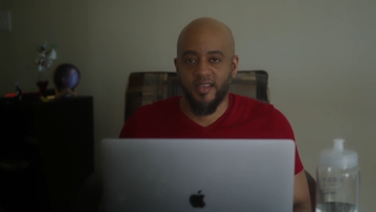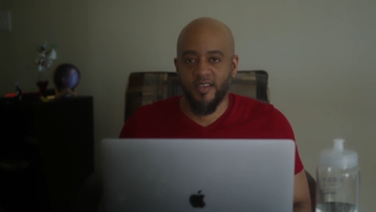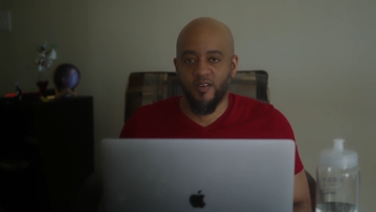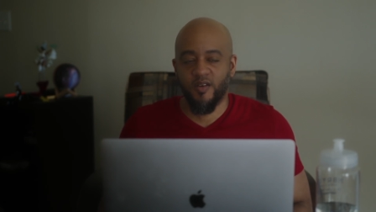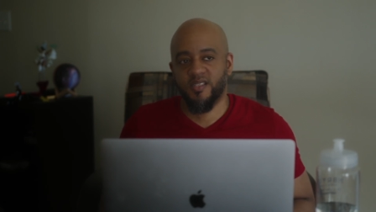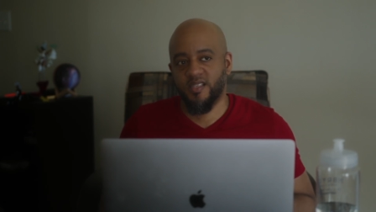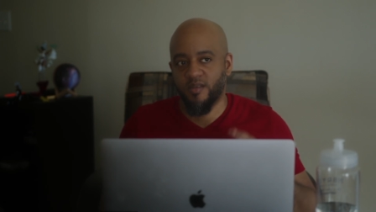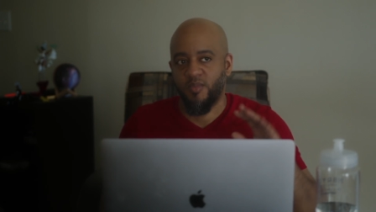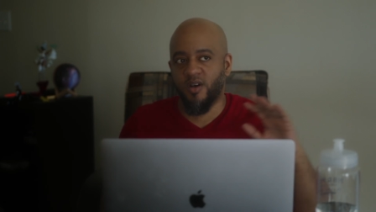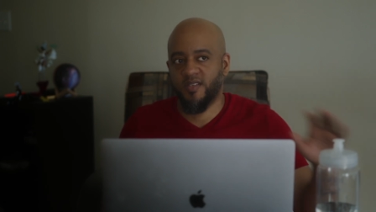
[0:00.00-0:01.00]
You know, I sent
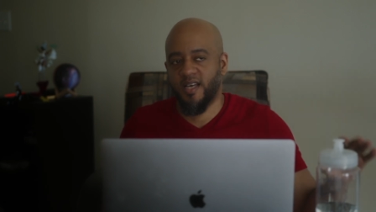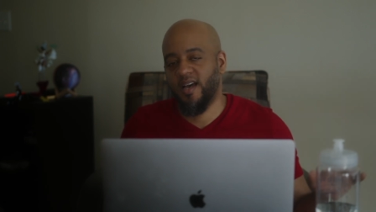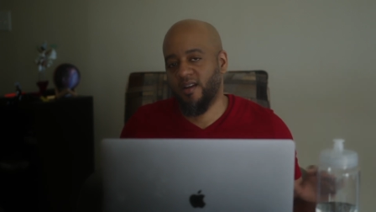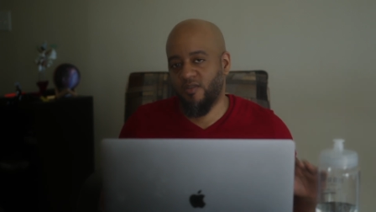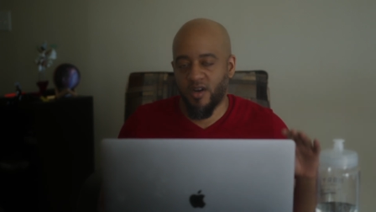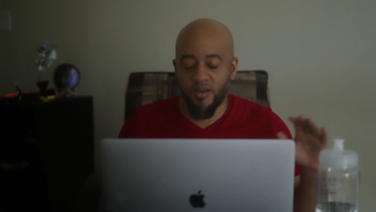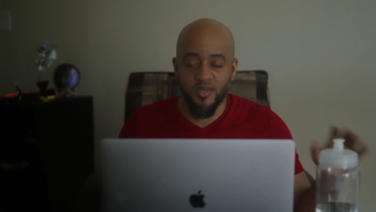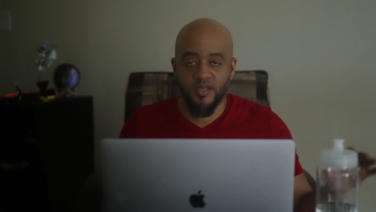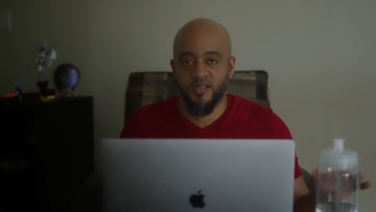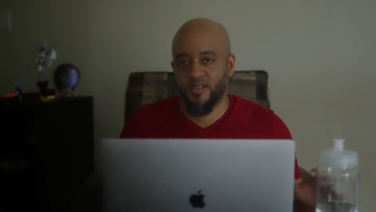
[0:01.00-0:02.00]
them off to
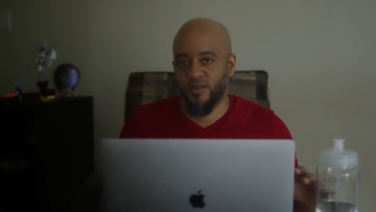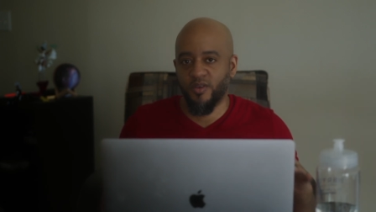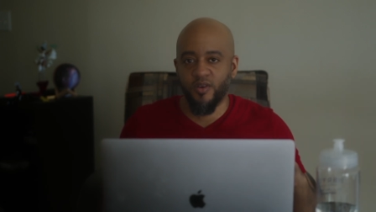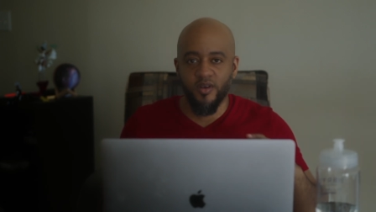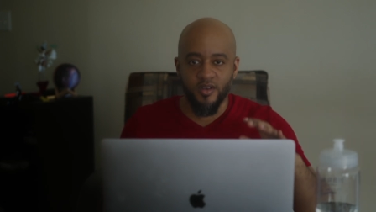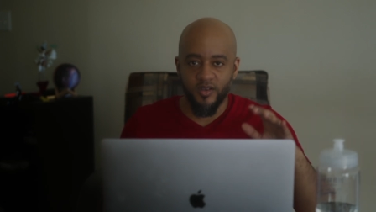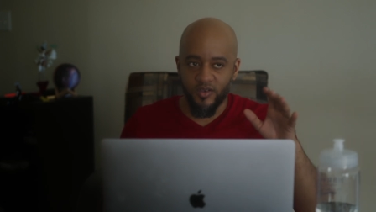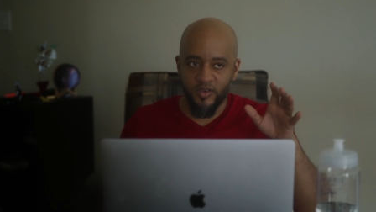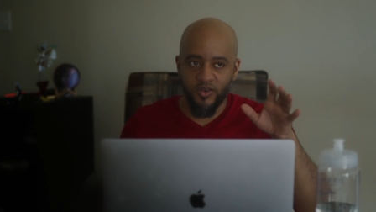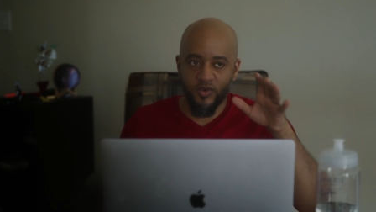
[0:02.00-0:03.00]
Adorama and so they're gonna,
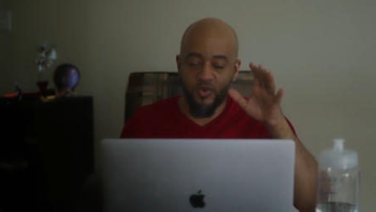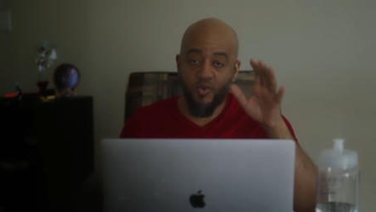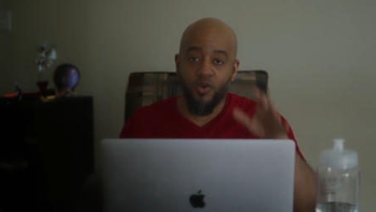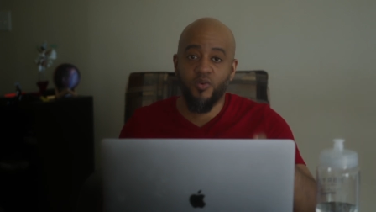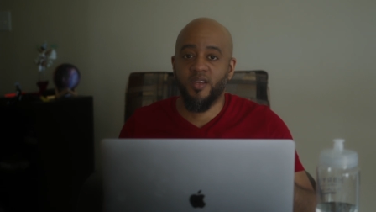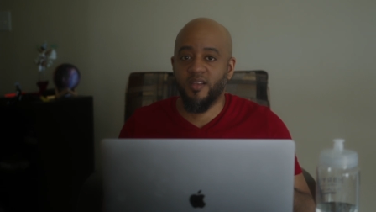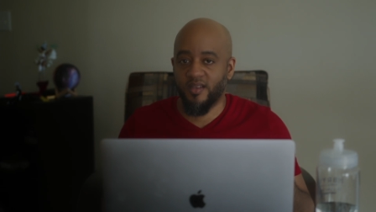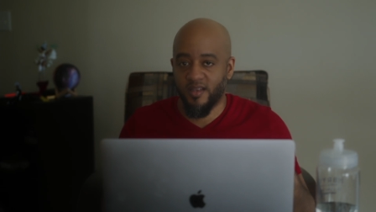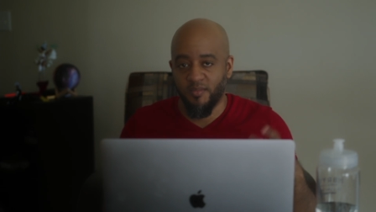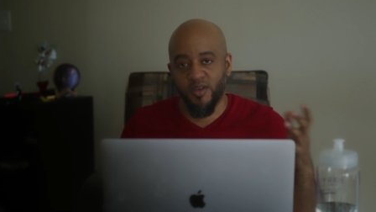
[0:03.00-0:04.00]
you know, quote it and
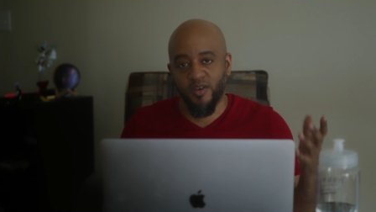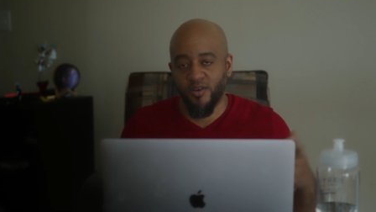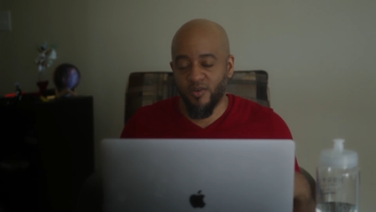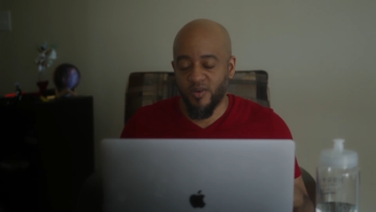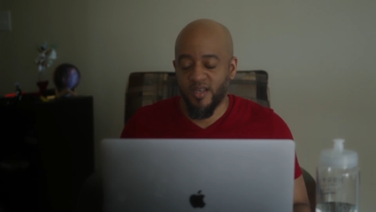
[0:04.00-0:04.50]
let me know